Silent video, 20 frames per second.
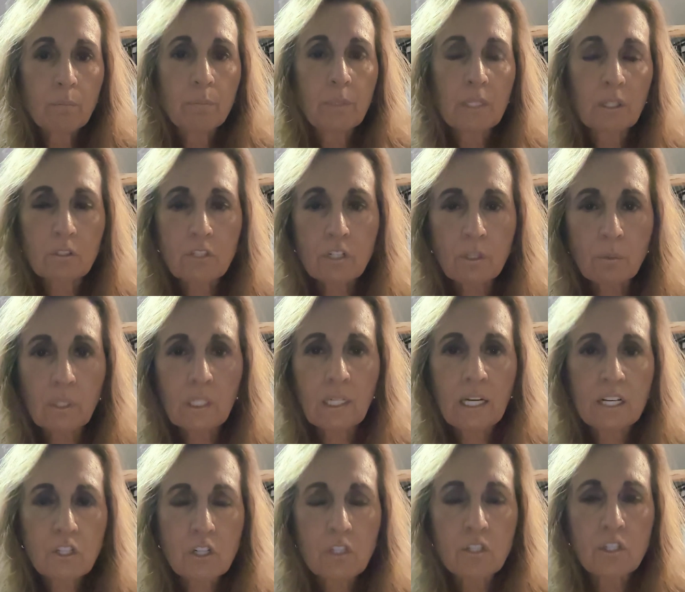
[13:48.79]
build your
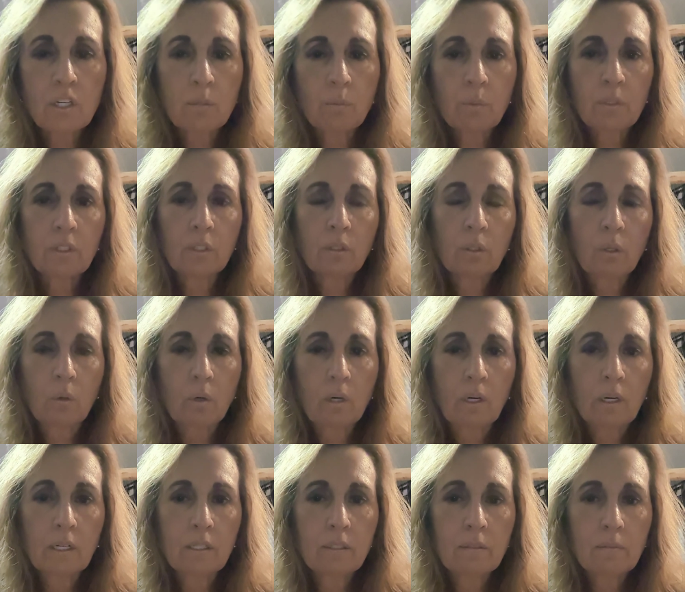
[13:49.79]
relationship with the
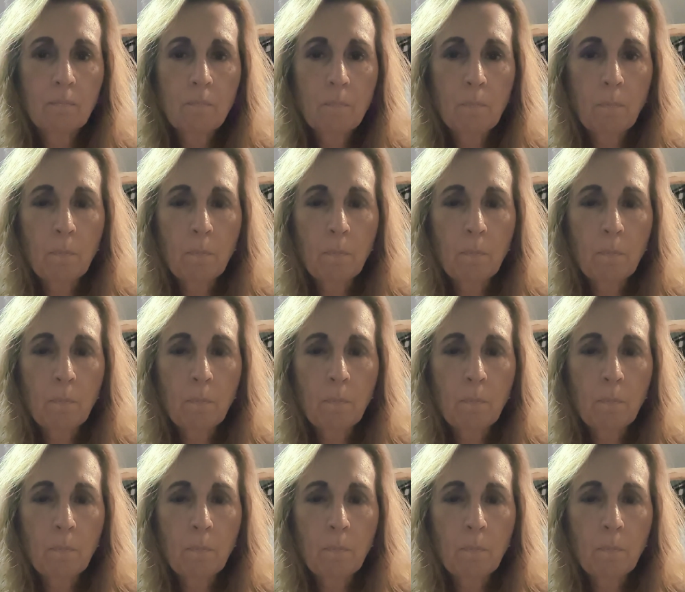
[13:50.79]
Lord.